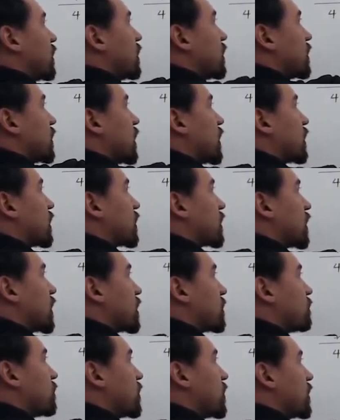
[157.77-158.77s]
That gets
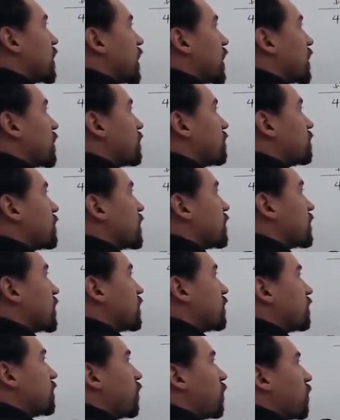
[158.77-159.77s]
me negative
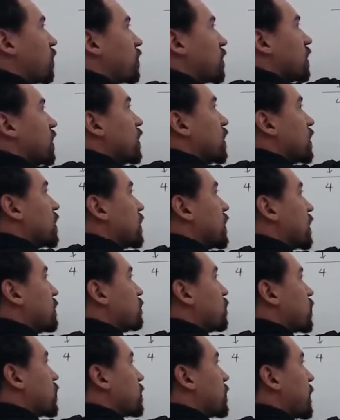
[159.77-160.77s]
54. Then
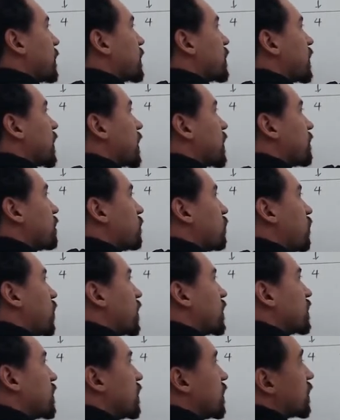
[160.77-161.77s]
multiply by negative
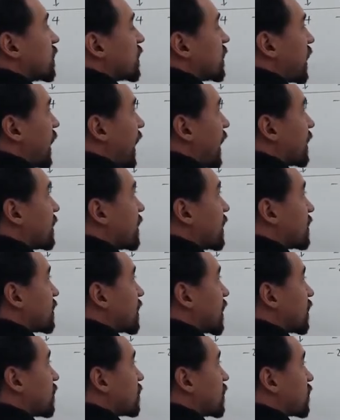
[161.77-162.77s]
1. And add that
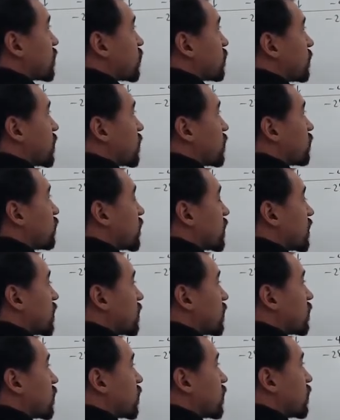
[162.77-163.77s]
together. That should be
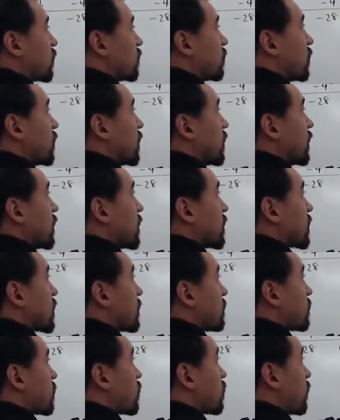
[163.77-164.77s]
22.
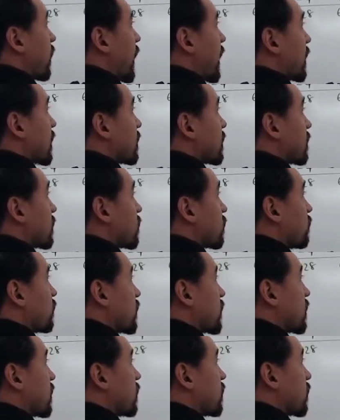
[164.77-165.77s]
Subtract
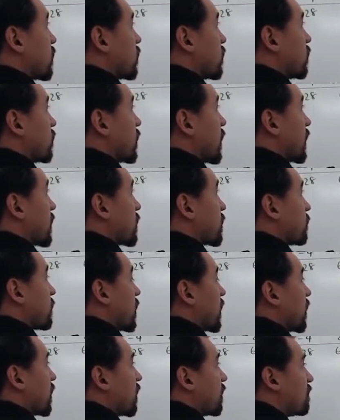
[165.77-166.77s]
22 gets
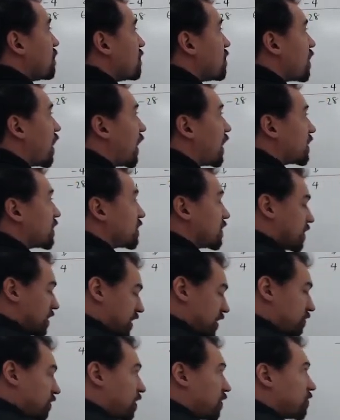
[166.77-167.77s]
me not
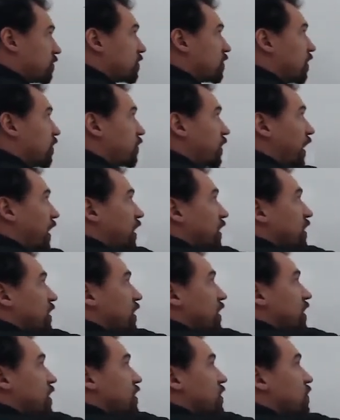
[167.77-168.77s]
0. Okay,
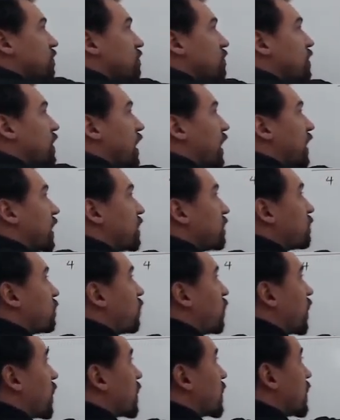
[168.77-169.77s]
so negative
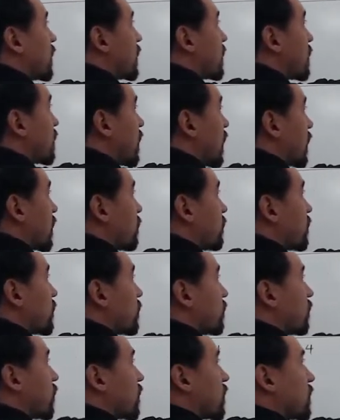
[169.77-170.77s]
1 is not going to
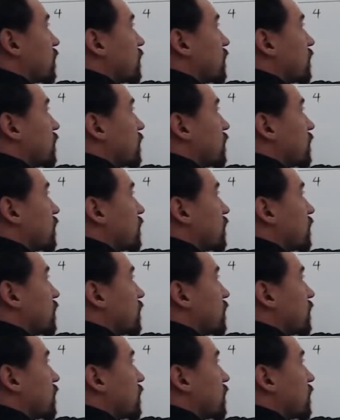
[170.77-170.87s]
work.